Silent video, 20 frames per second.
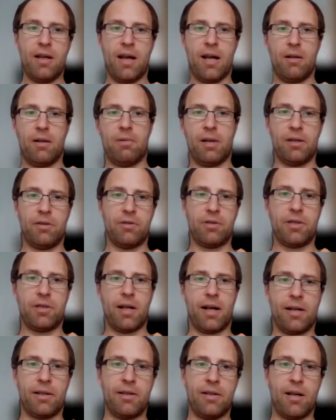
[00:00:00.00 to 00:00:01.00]
and when you
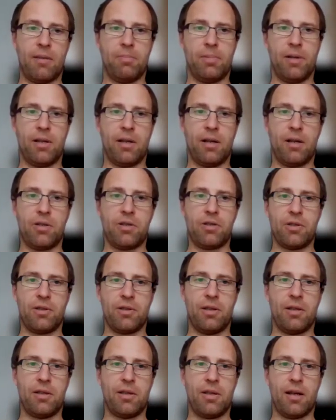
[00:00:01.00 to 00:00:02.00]
start the application,
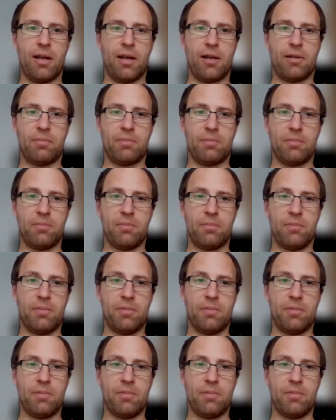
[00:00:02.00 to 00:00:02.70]
it can